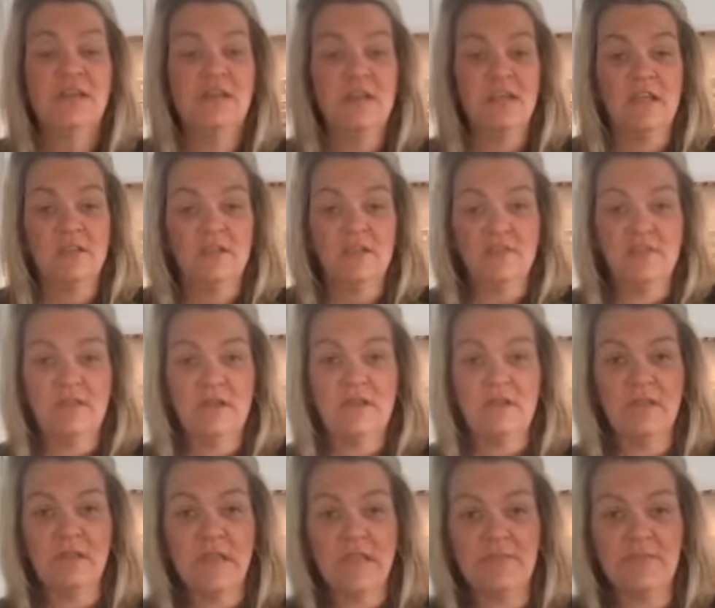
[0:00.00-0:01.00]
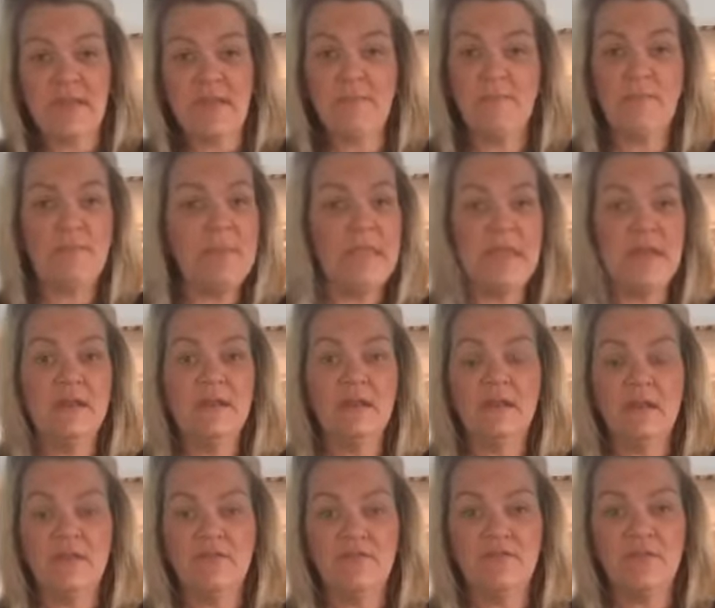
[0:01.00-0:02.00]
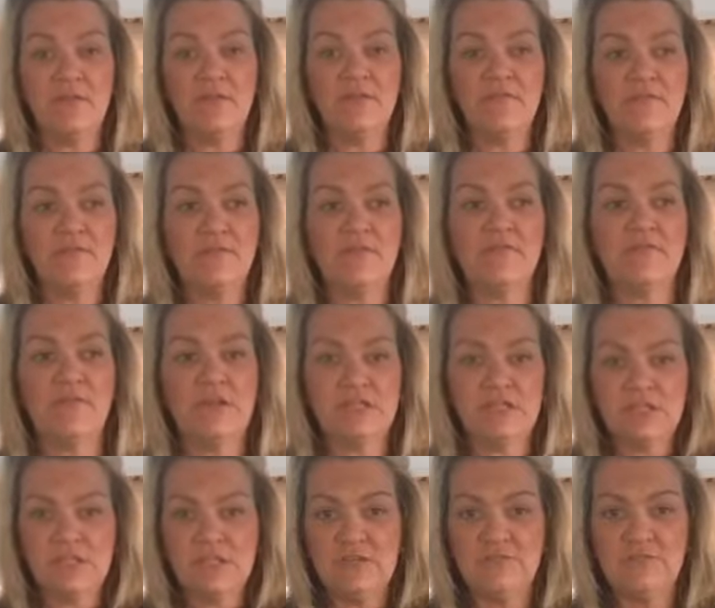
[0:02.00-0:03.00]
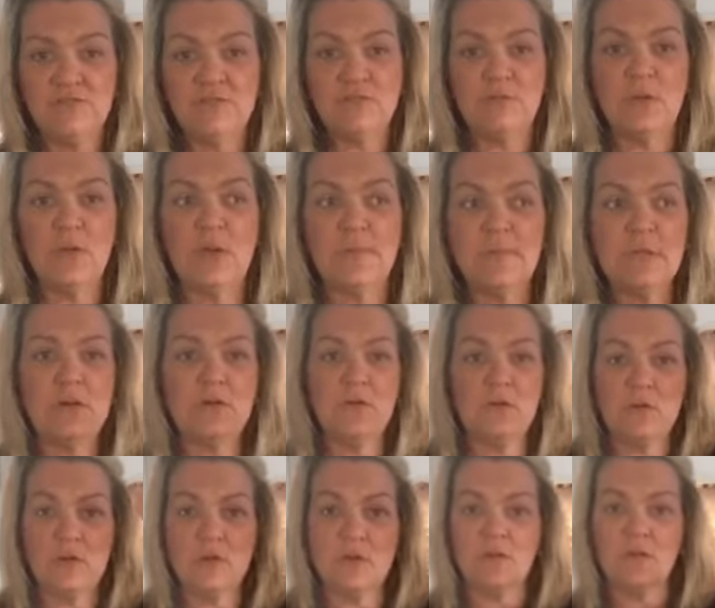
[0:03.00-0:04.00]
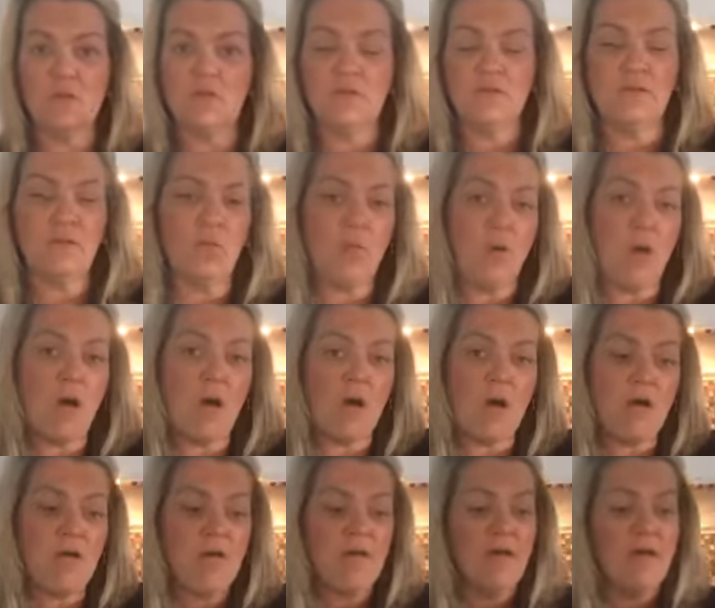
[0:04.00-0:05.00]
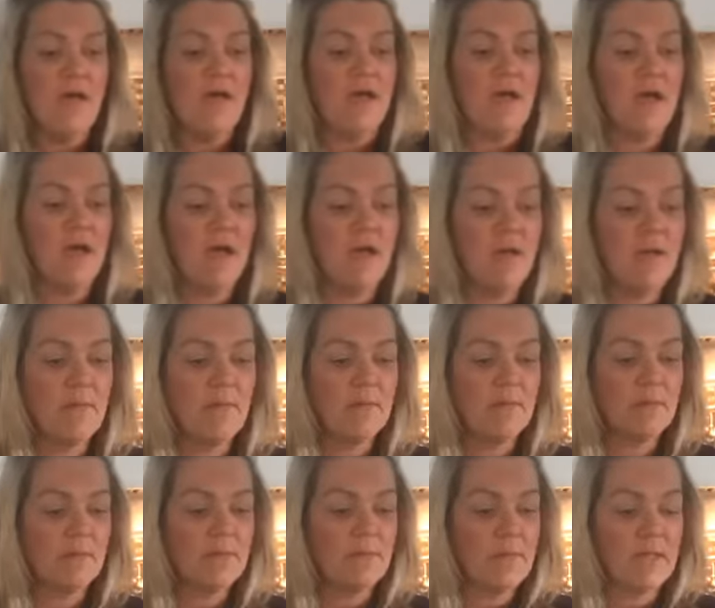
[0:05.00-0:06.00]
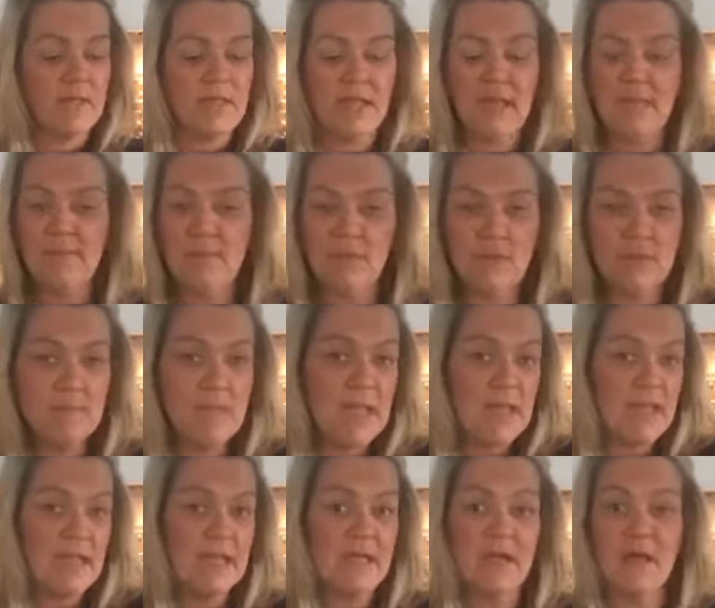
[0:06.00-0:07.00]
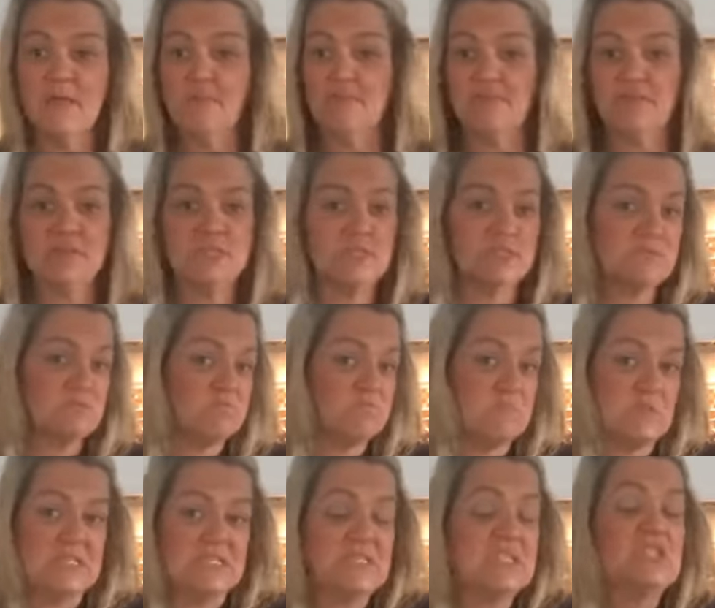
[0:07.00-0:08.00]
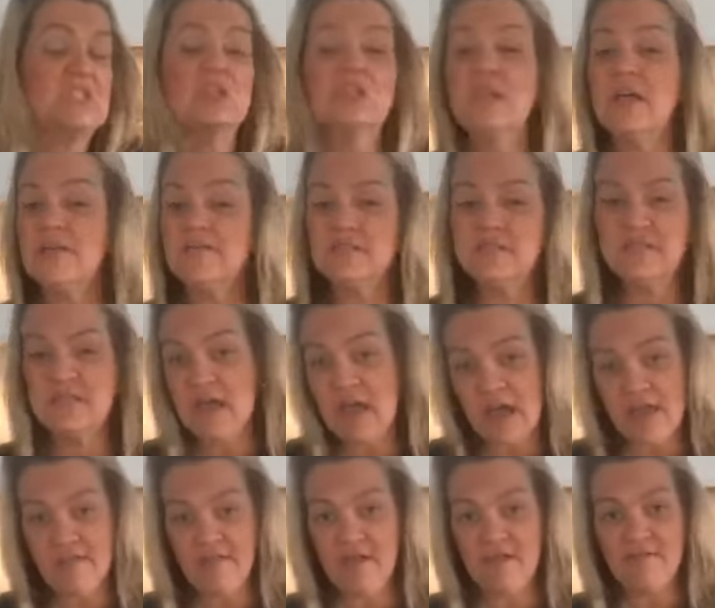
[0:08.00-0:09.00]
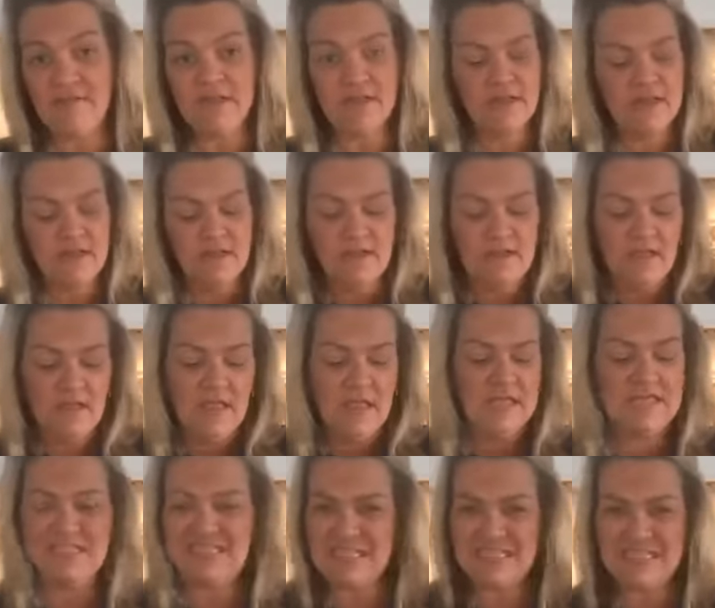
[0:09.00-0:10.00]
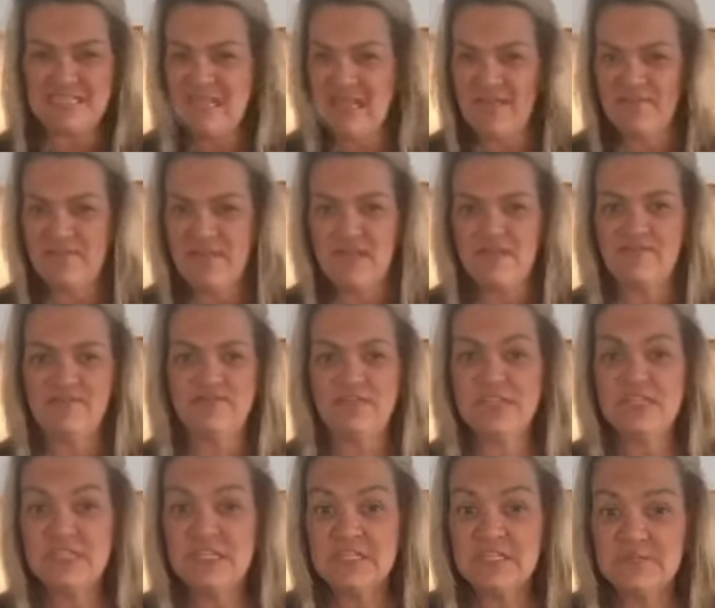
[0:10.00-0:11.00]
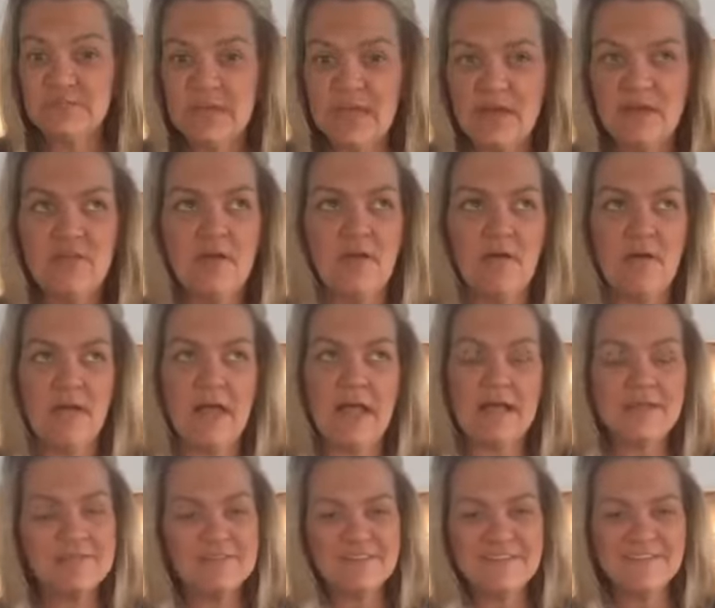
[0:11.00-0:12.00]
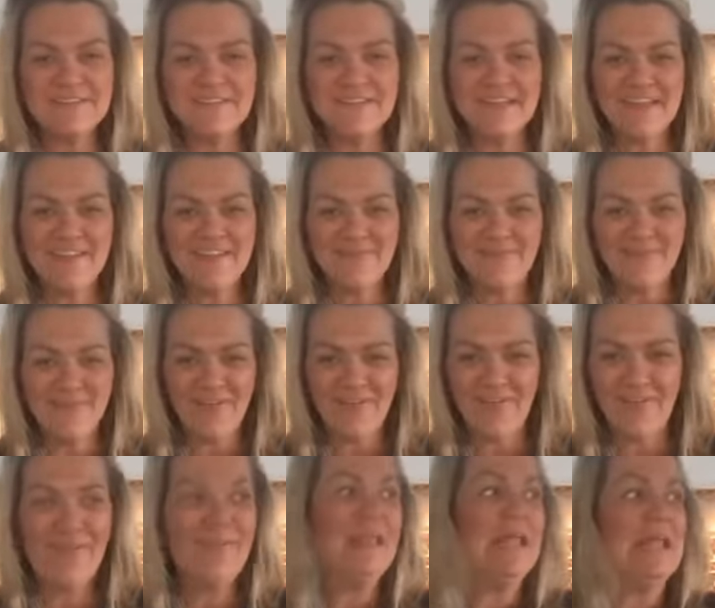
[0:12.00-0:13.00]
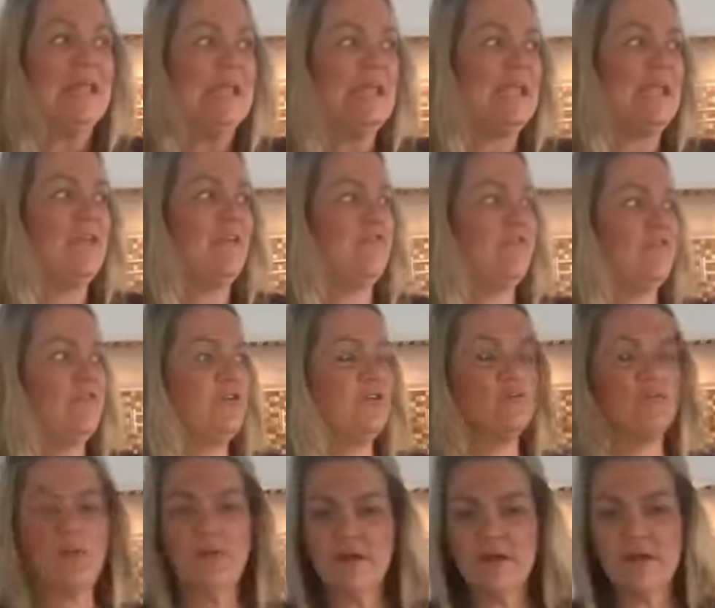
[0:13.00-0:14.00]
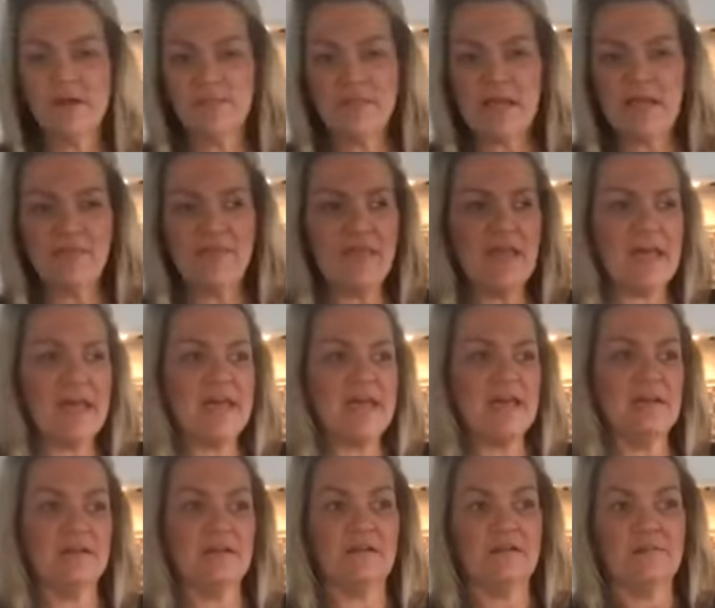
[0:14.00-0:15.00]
either in like that bin in front of the fresh seafood department or along the wall. But Cape Gourmet, my sister loves it. I love it. It doesn't have that fishy smell. The whole house doesn't get full. If you're worried about that,